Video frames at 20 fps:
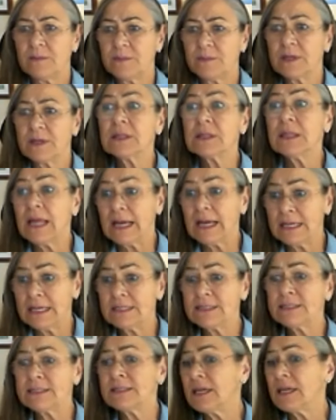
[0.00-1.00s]
the
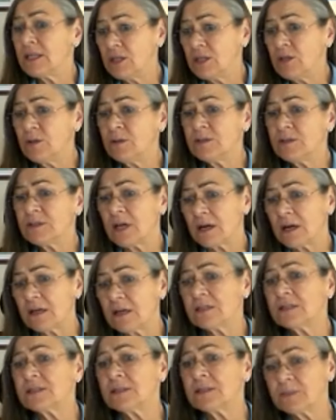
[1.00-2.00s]
clients that use our
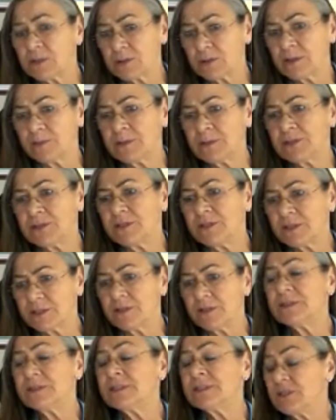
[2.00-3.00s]
subscription
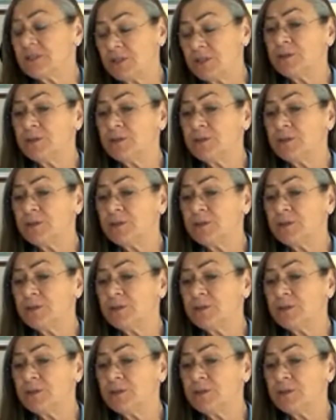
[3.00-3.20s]
services,